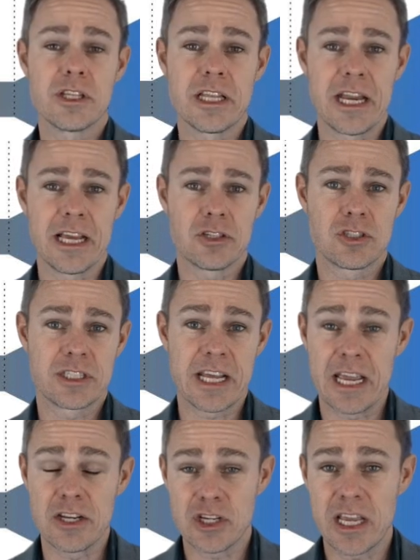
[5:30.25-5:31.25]
the next
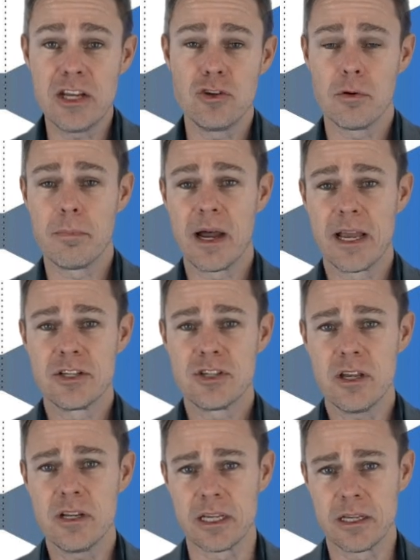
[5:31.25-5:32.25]
stage in your buyer
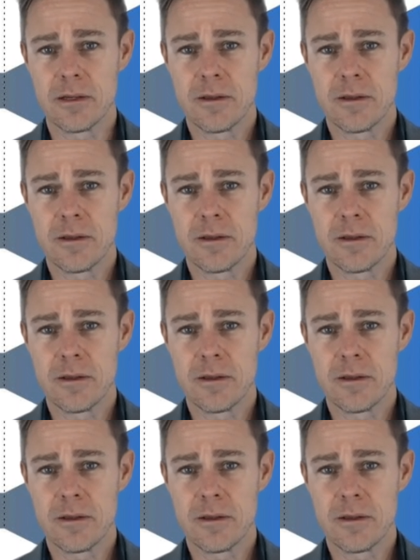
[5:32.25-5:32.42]
journey?